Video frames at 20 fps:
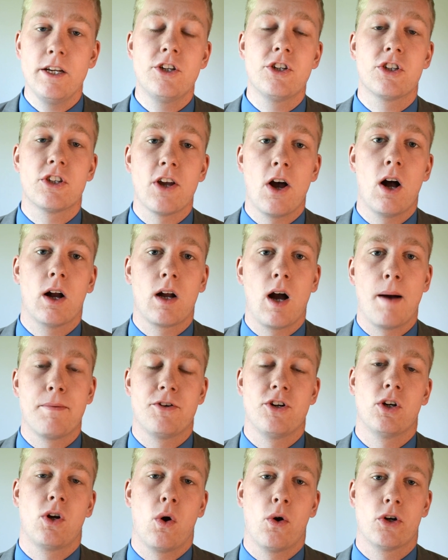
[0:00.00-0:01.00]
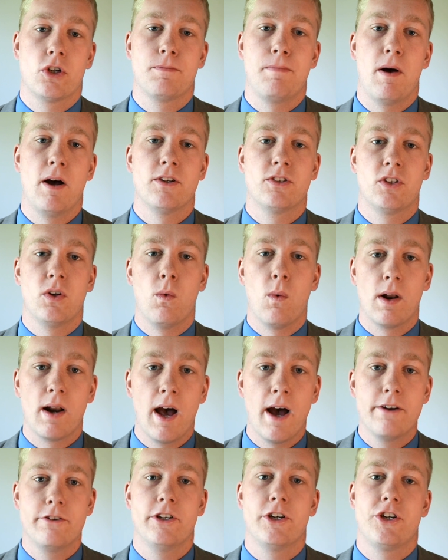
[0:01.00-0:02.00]
Each stock option corresponds to
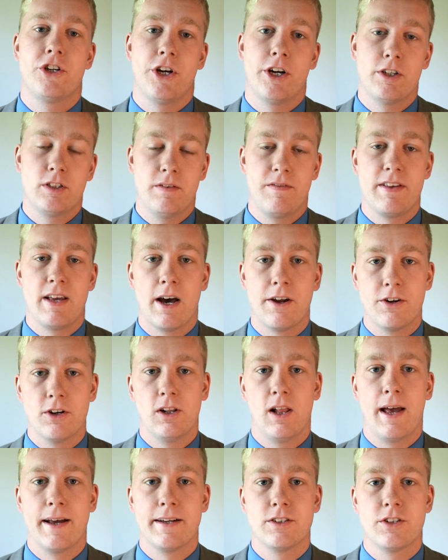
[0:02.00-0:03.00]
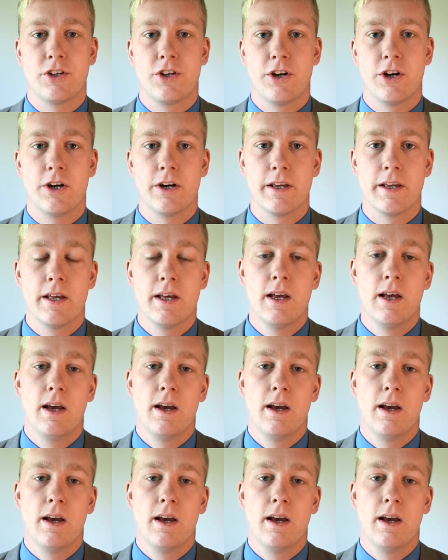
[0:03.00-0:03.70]
100 shares of the underlying security.